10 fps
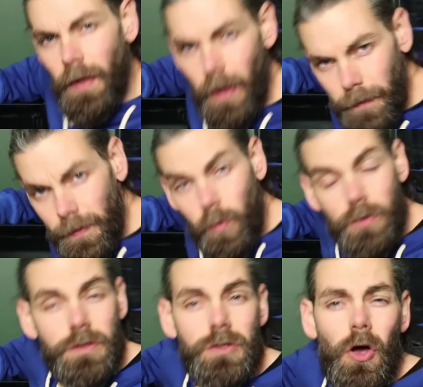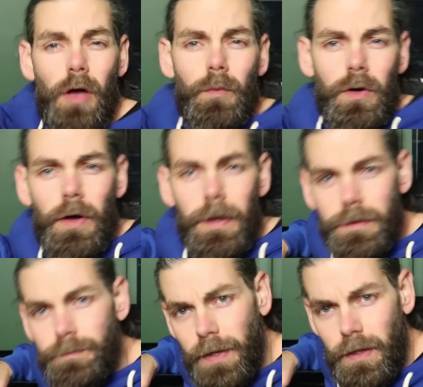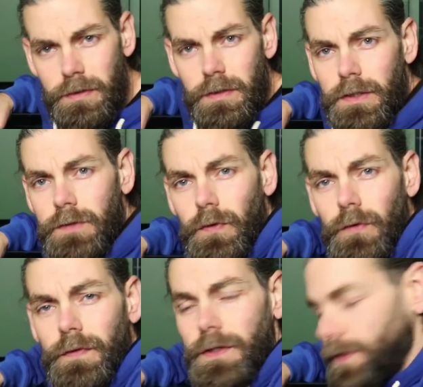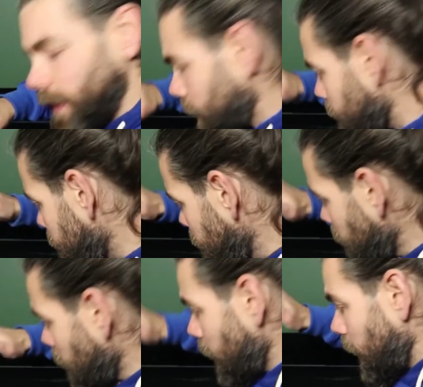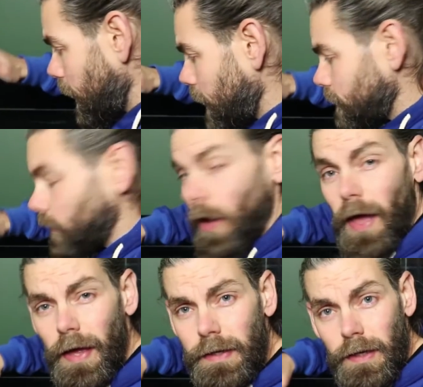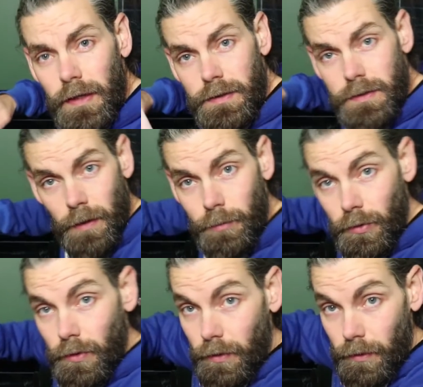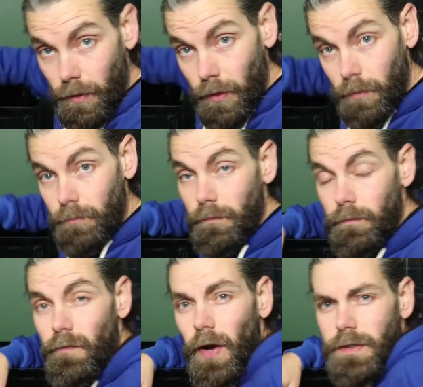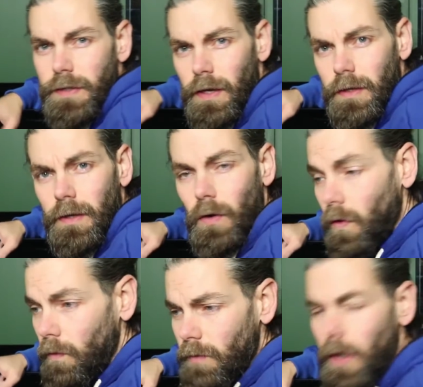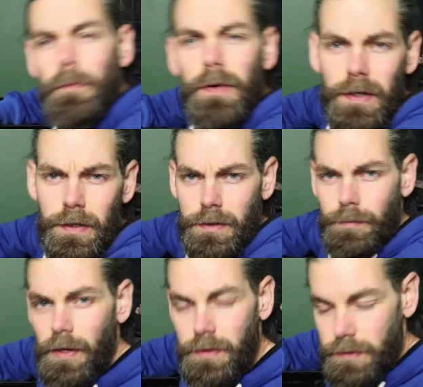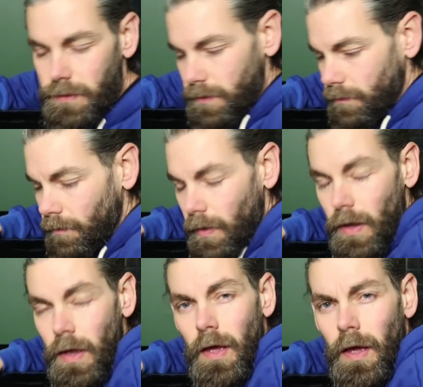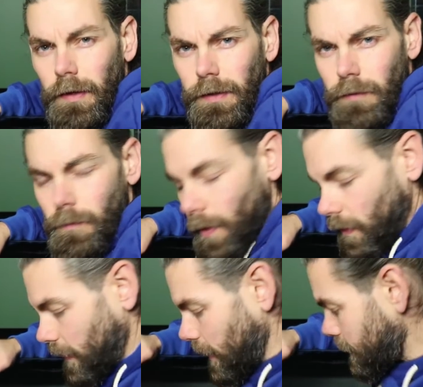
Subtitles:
There was a time when I had a big 6-foot fish tank, and I had a separate frag tank, completely independent system in another part of the